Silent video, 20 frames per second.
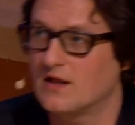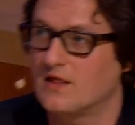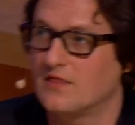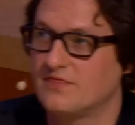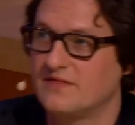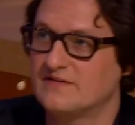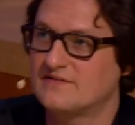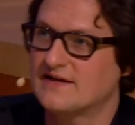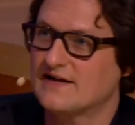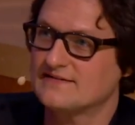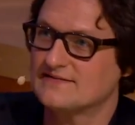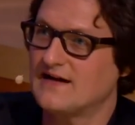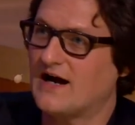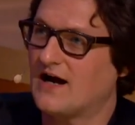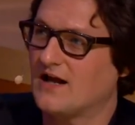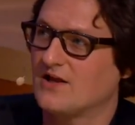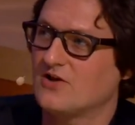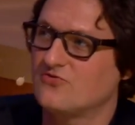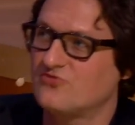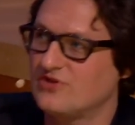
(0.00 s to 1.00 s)
The
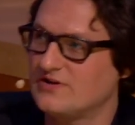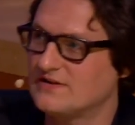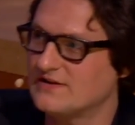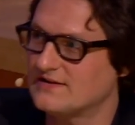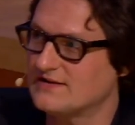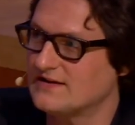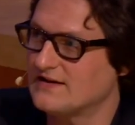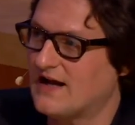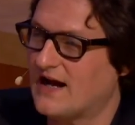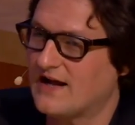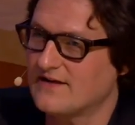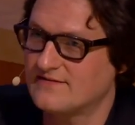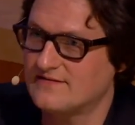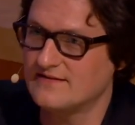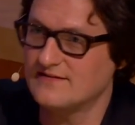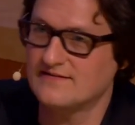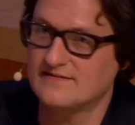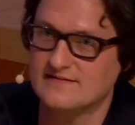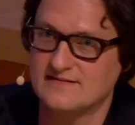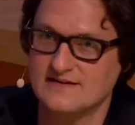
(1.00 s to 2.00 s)
technology that the
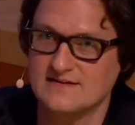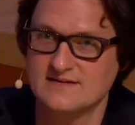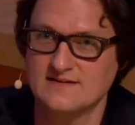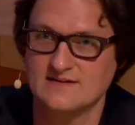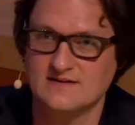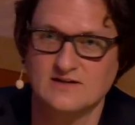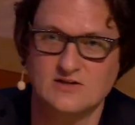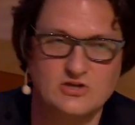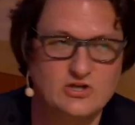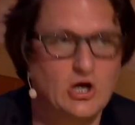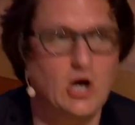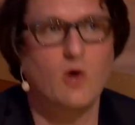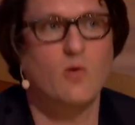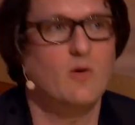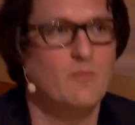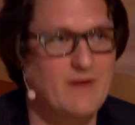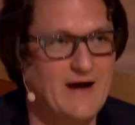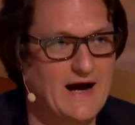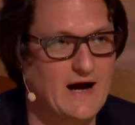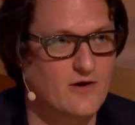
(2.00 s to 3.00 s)
Nazis didn't know
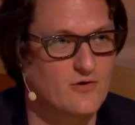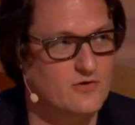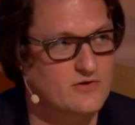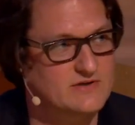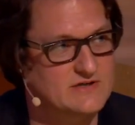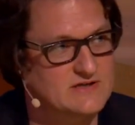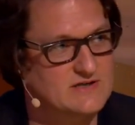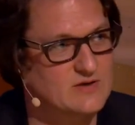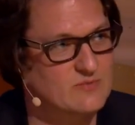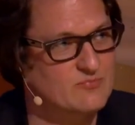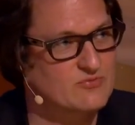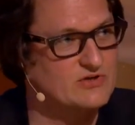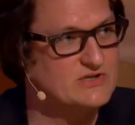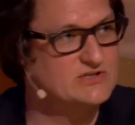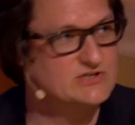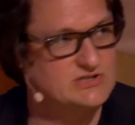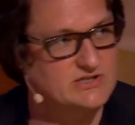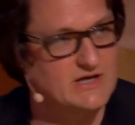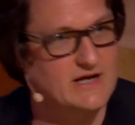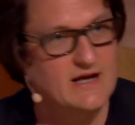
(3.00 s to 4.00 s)
about or didn't
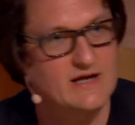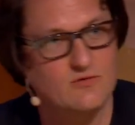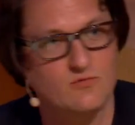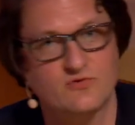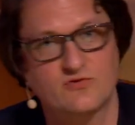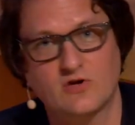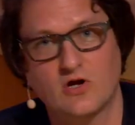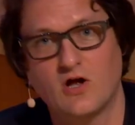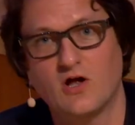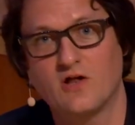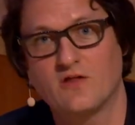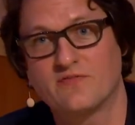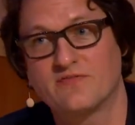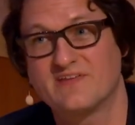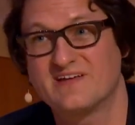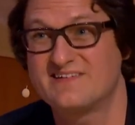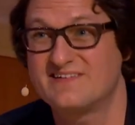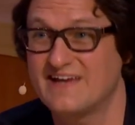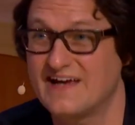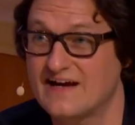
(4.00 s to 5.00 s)
appreciate was called
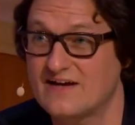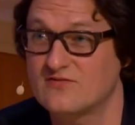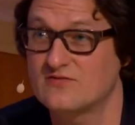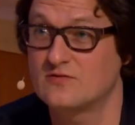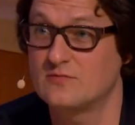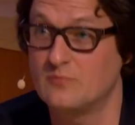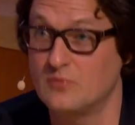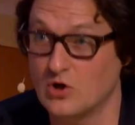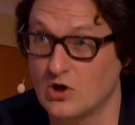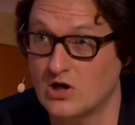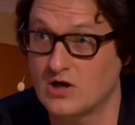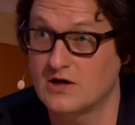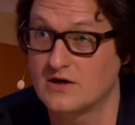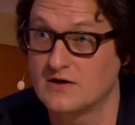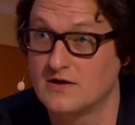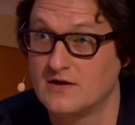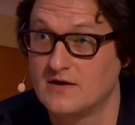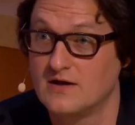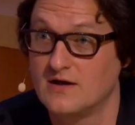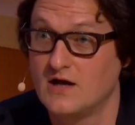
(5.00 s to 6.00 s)
the textbook.
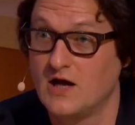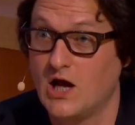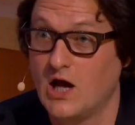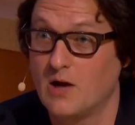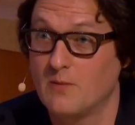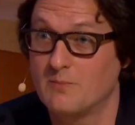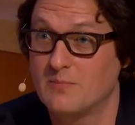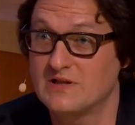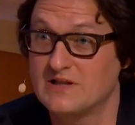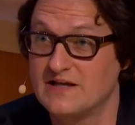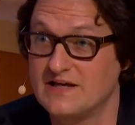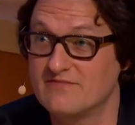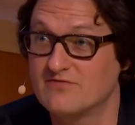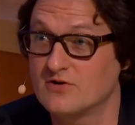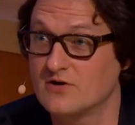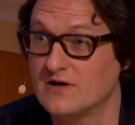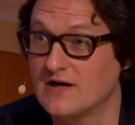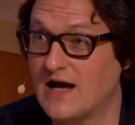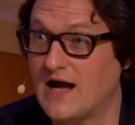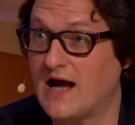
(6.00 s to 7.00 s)
Believe it
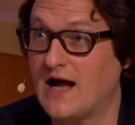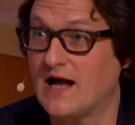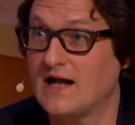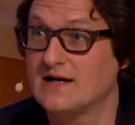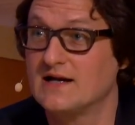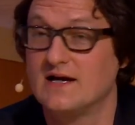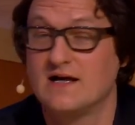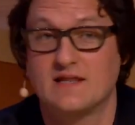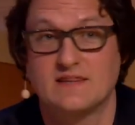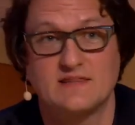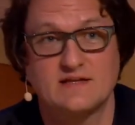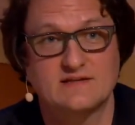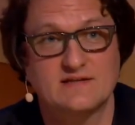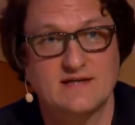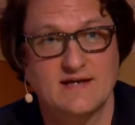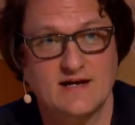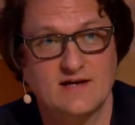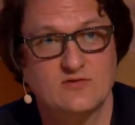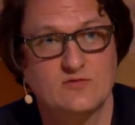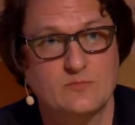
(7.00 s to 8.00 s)
or not, the
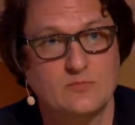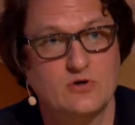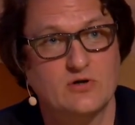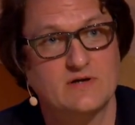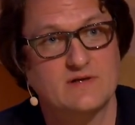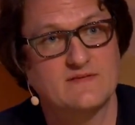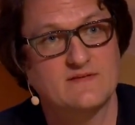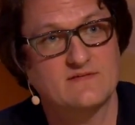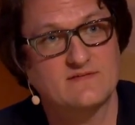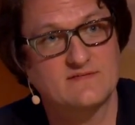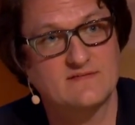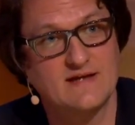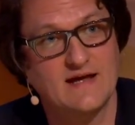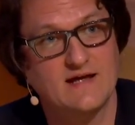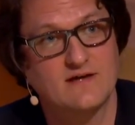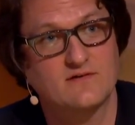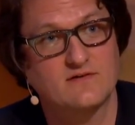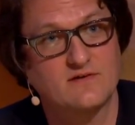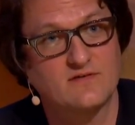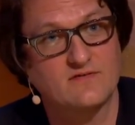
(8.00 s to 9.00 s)
textbook and the
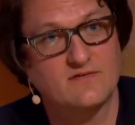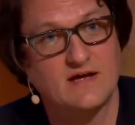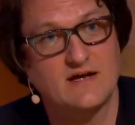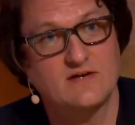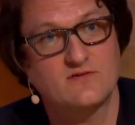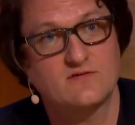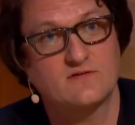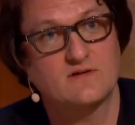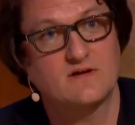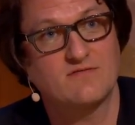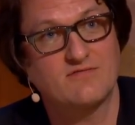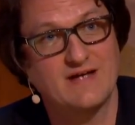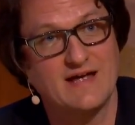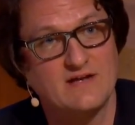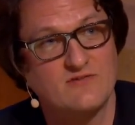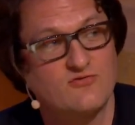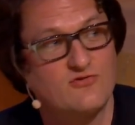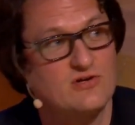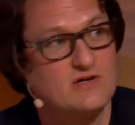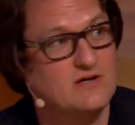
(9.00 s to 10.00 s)
standardization of
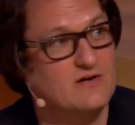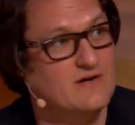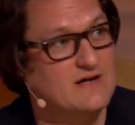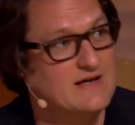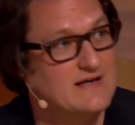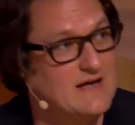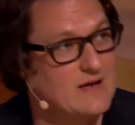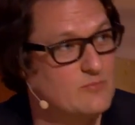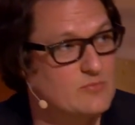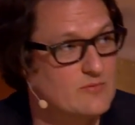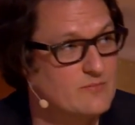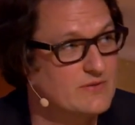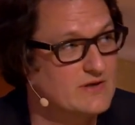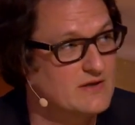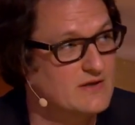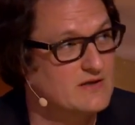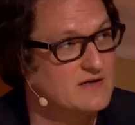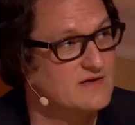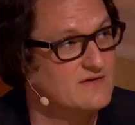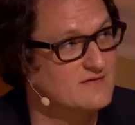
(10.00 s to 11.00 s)
engineering
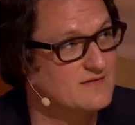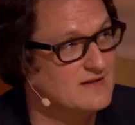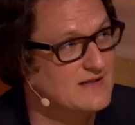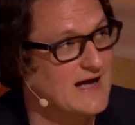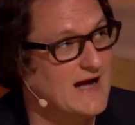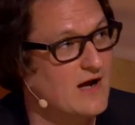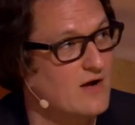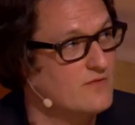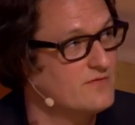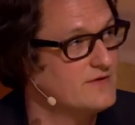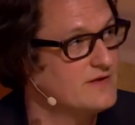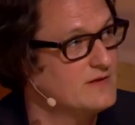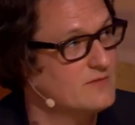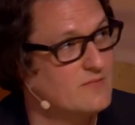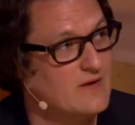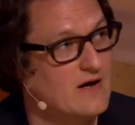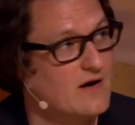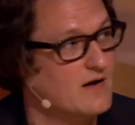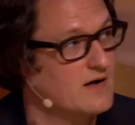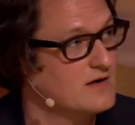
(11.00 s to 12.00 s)
capabilities allowed the
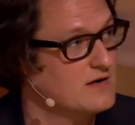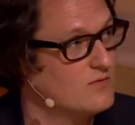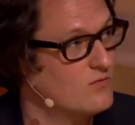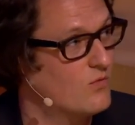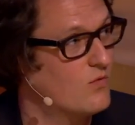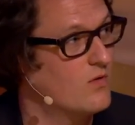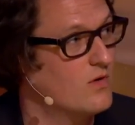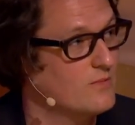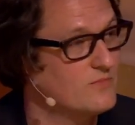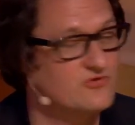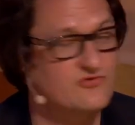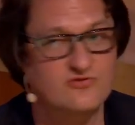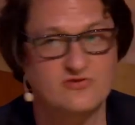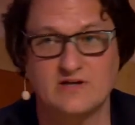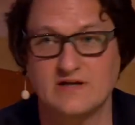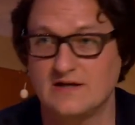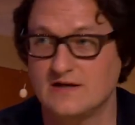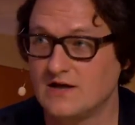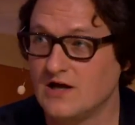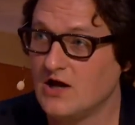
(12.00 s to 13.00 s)
American war
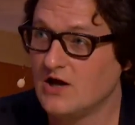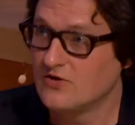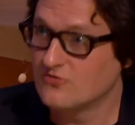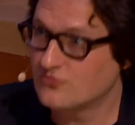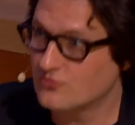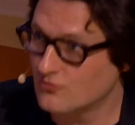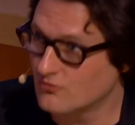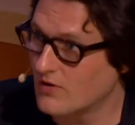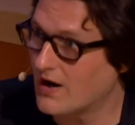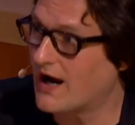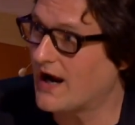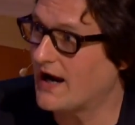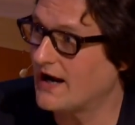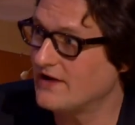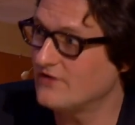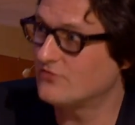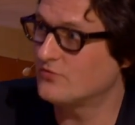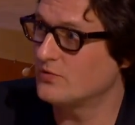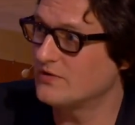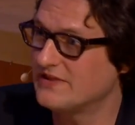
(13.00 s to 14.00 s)
machine to
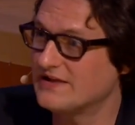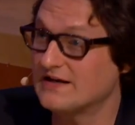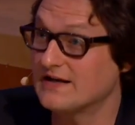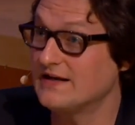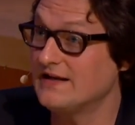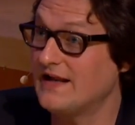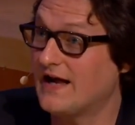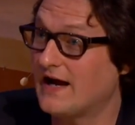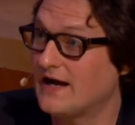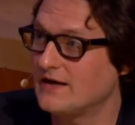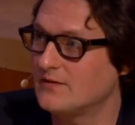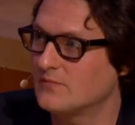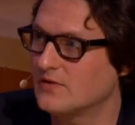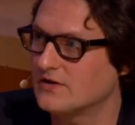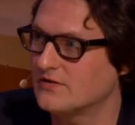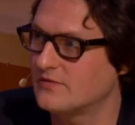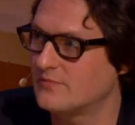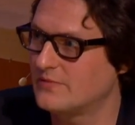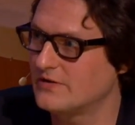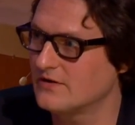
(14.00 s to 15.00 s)
rise within a
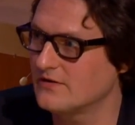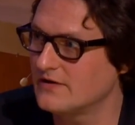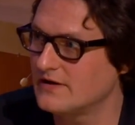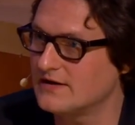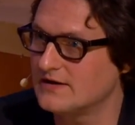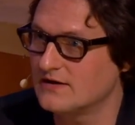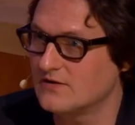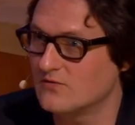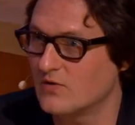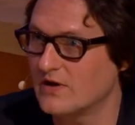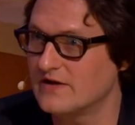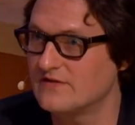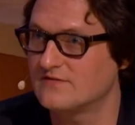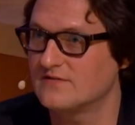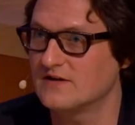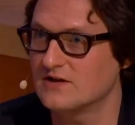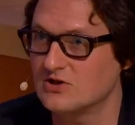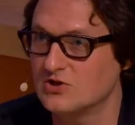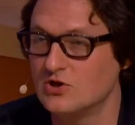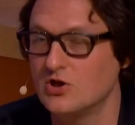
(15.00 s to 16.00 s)
nine-month period in ways
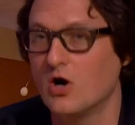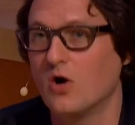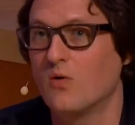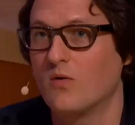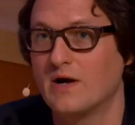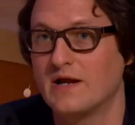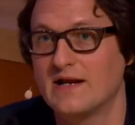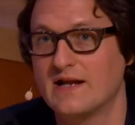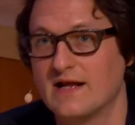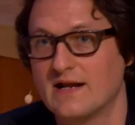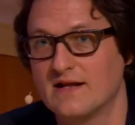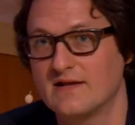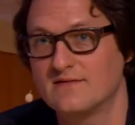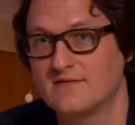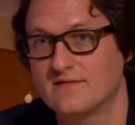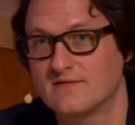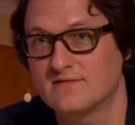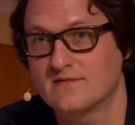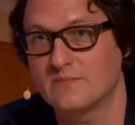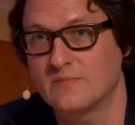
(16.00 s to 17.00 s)
that no one had
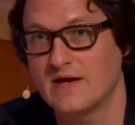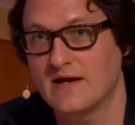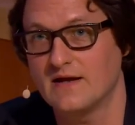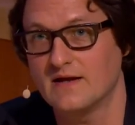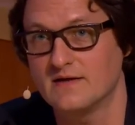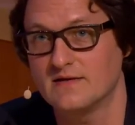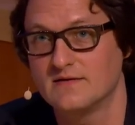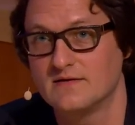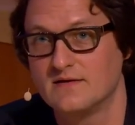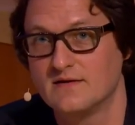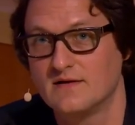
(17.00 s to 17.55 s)
anticipated.